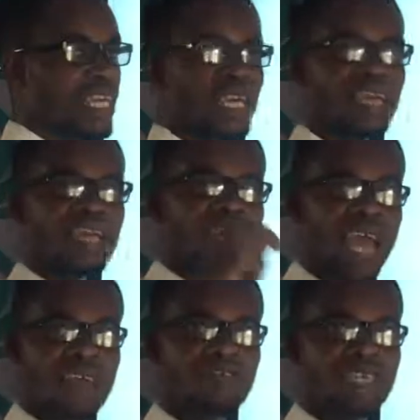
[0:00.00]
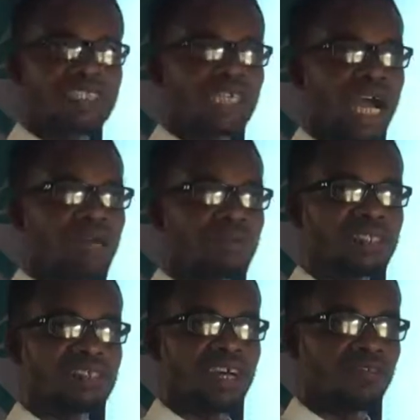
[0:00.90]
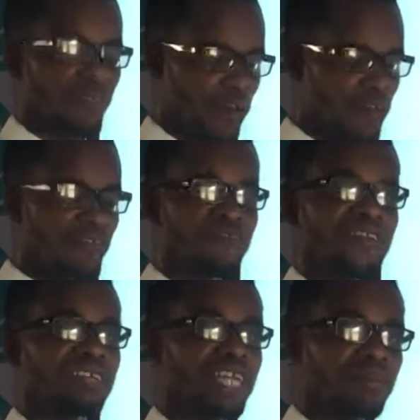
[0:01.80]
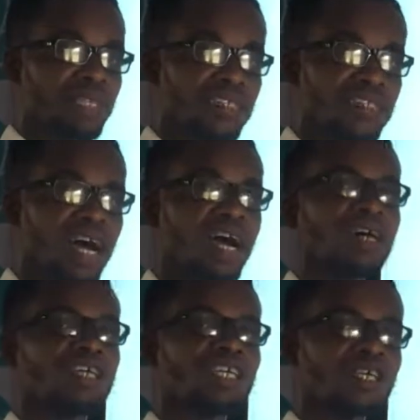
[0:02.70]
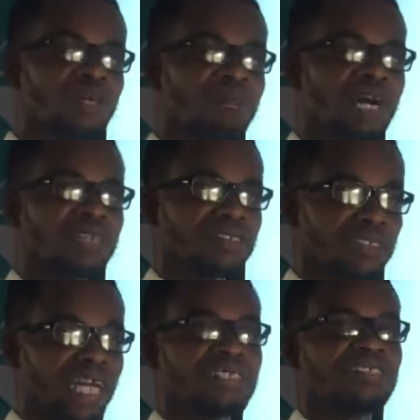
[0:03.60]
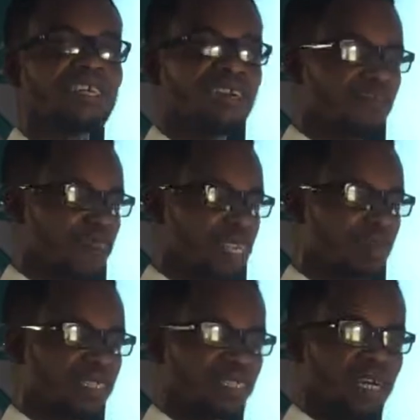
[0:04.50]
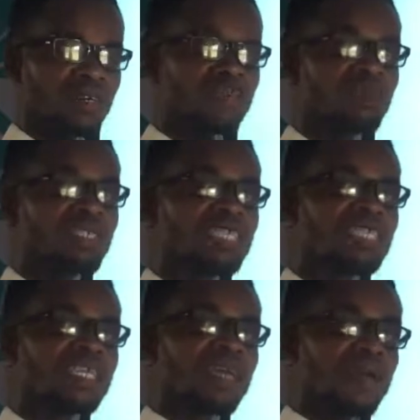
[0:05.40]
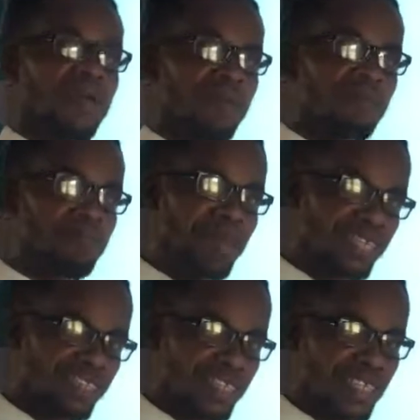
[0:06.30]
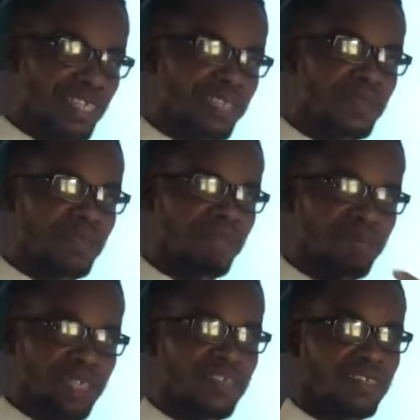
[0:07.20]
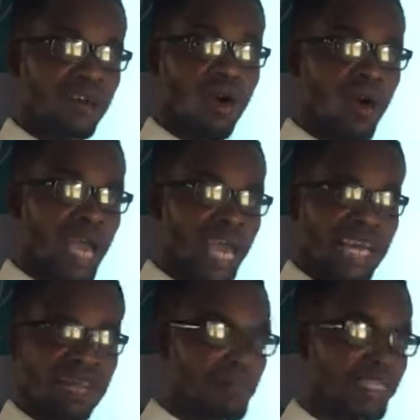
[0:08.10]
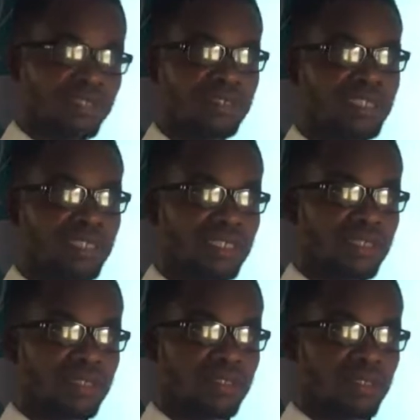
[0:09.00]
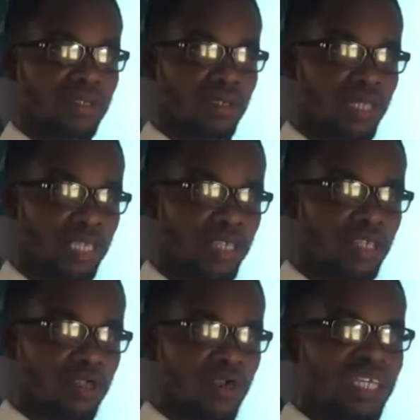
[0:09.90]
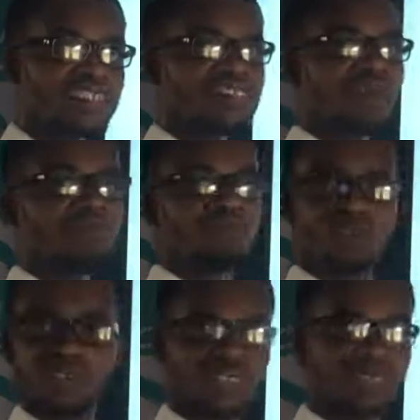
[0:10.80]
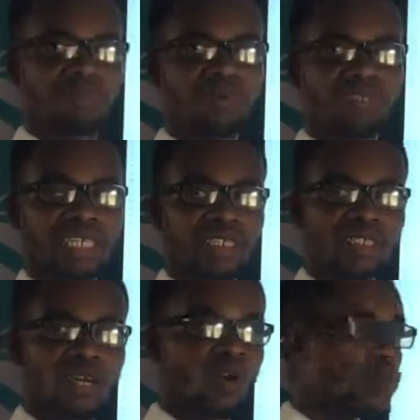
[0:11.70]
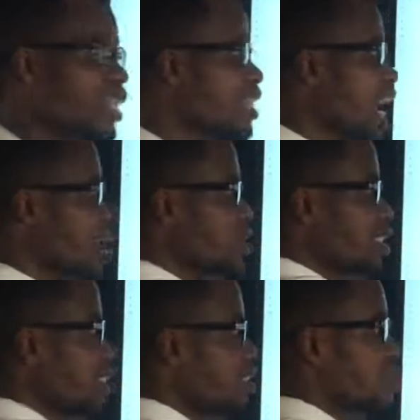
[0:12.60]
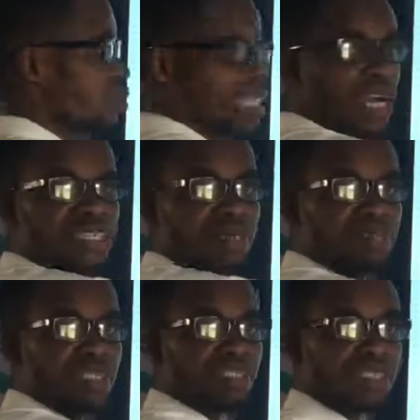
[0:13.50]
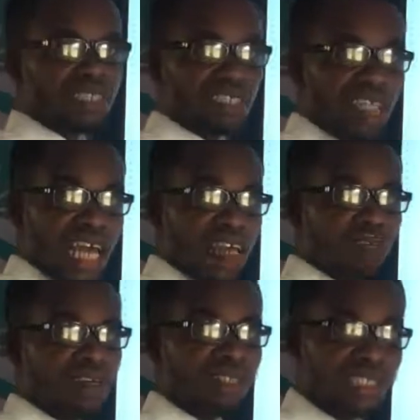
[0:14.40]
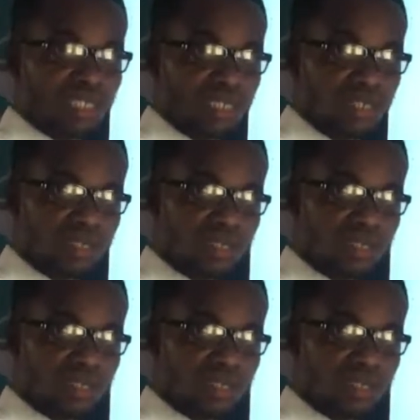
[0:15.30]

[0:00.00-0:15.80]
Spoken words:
the FHR, which stands for Fundamental Human Rights. Fundamental could mean basic or elementary. Okay, so it is the most important. Without it, without the basic, it's like a foundation.